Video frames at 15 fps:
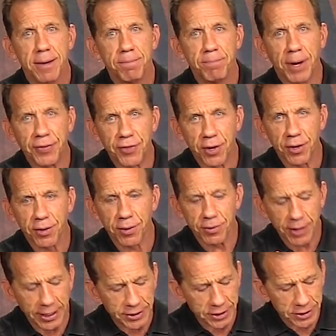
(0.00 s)
but they're,
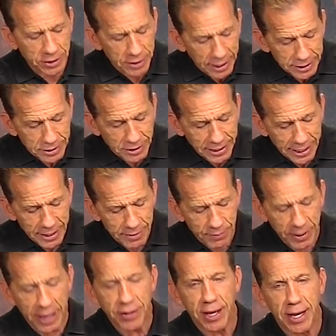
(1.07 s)
they just, they see it
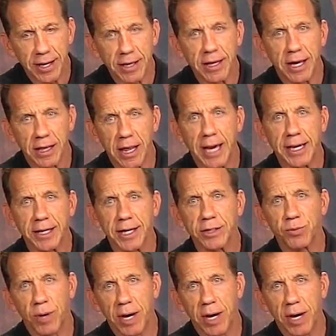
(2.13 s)
and they, they like it. That's